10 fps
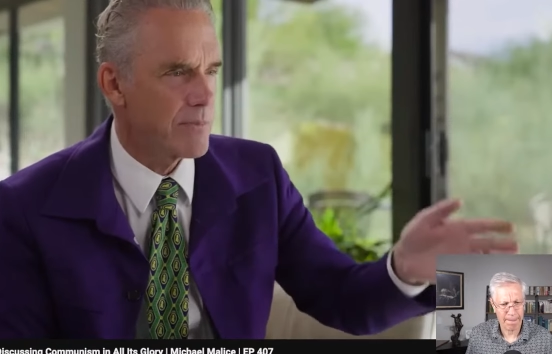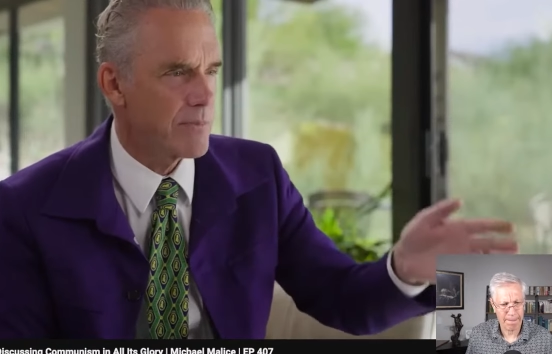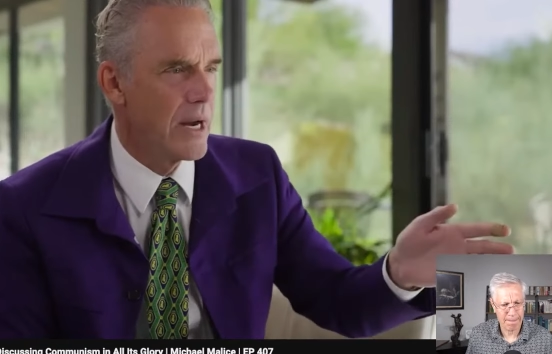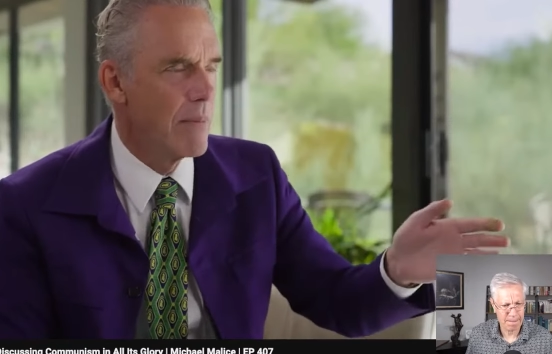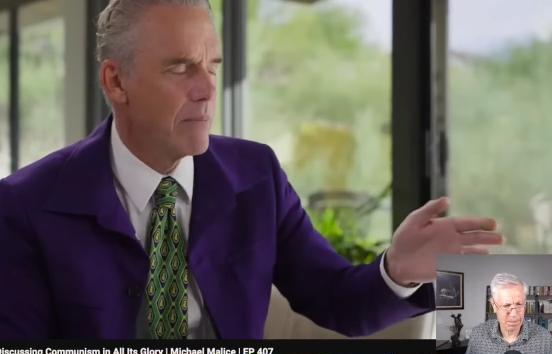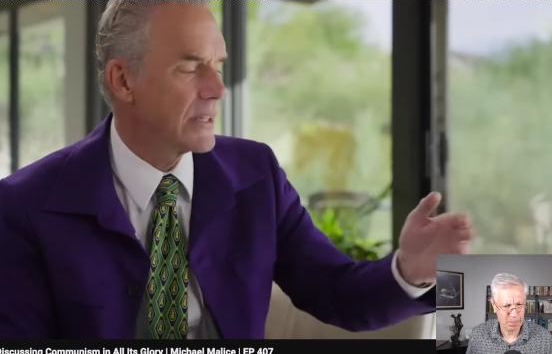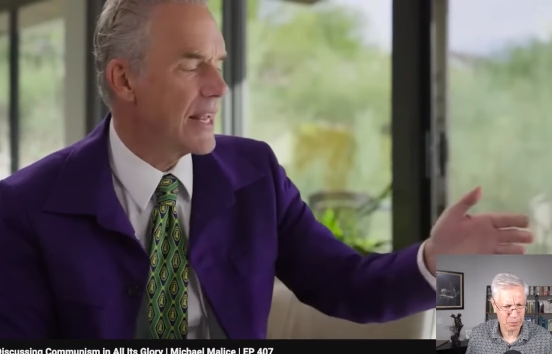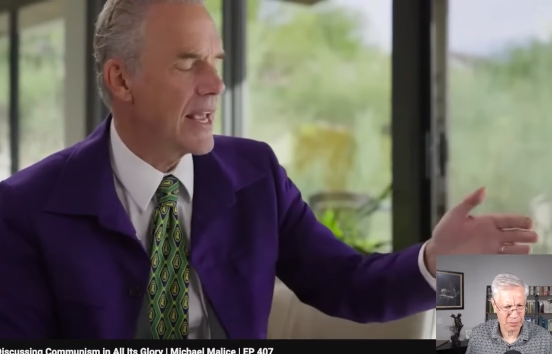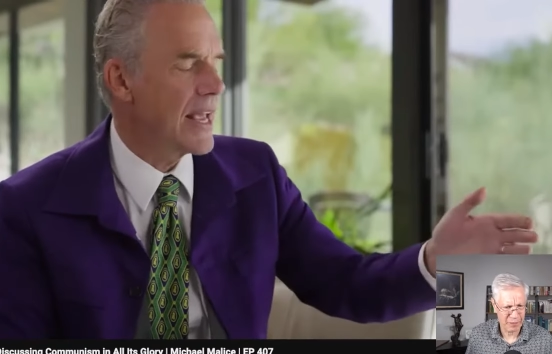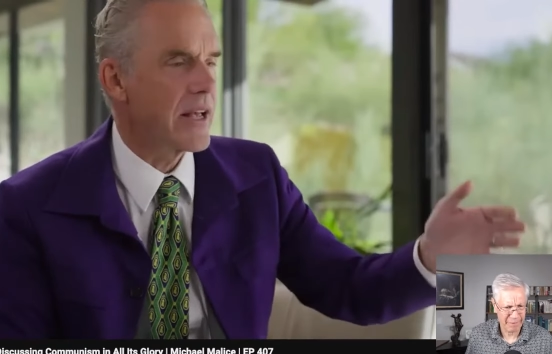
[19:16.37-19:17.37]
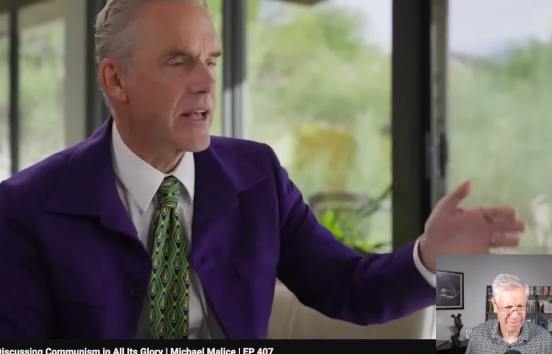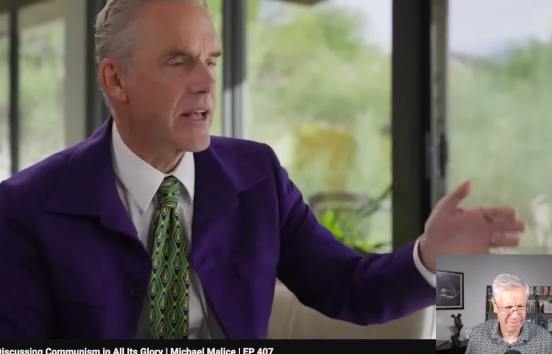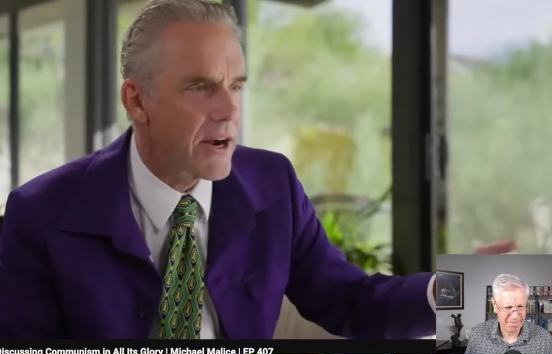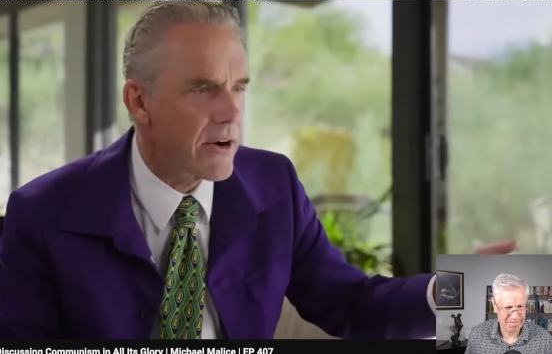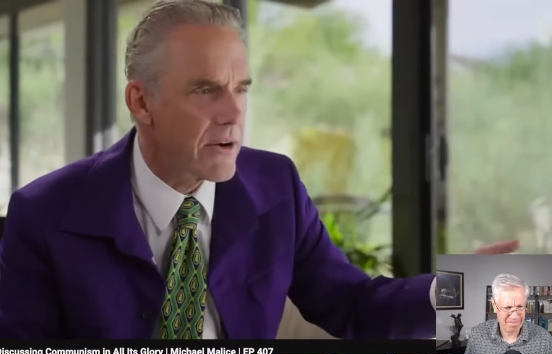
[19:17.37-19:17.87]
Speaker 1: But then they get tired
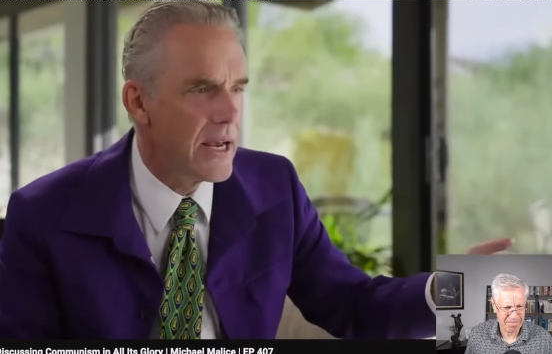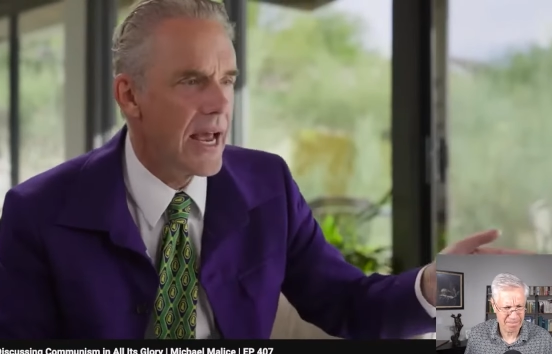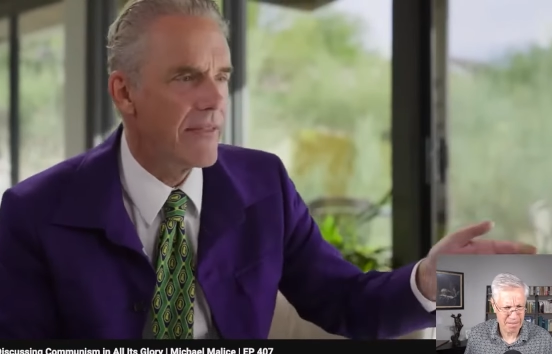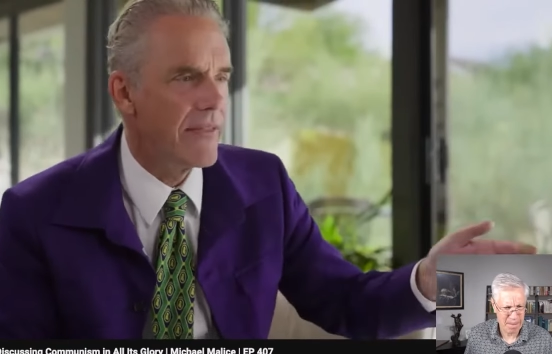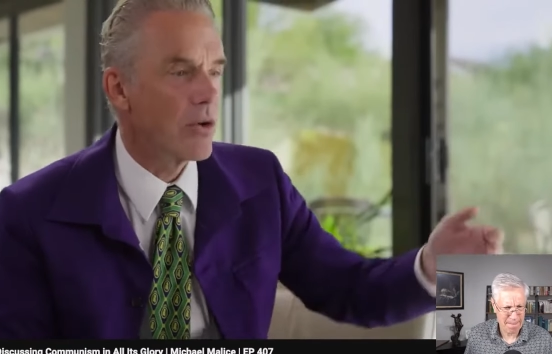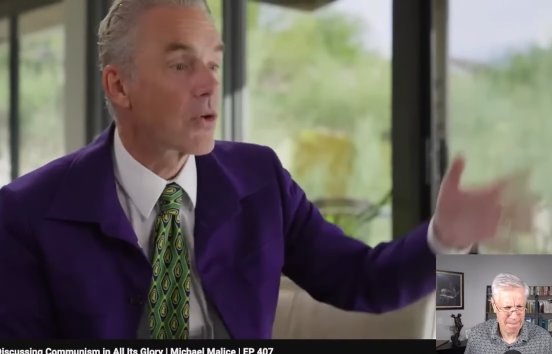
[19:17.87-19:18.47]
and they'll cry,